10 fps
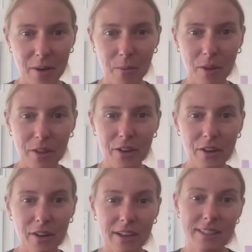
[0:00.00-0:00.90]
right? Whether
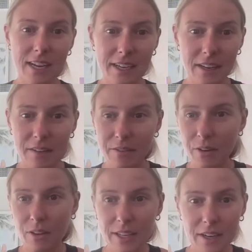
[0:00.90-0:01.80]
you're an executive,
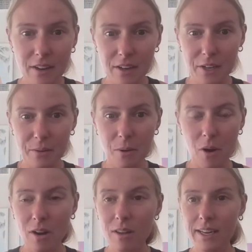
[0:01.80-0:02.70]
you're a leader, you
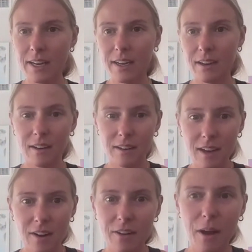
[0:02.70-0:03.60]
are leading an
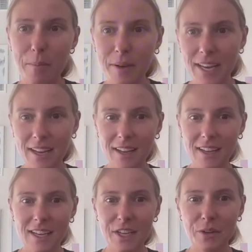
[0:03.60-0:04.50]
entire company,
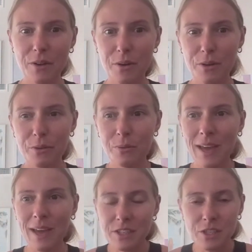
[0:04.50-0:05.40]
you
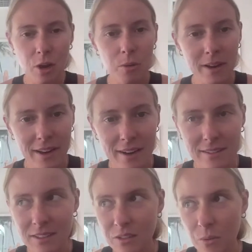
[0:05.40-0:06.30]
get so
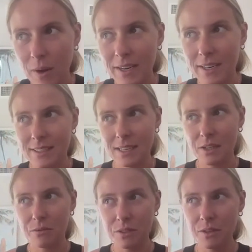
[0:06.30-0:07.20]
connected to what it is that
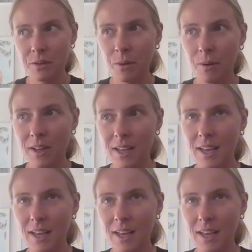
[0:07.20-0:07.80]
you do.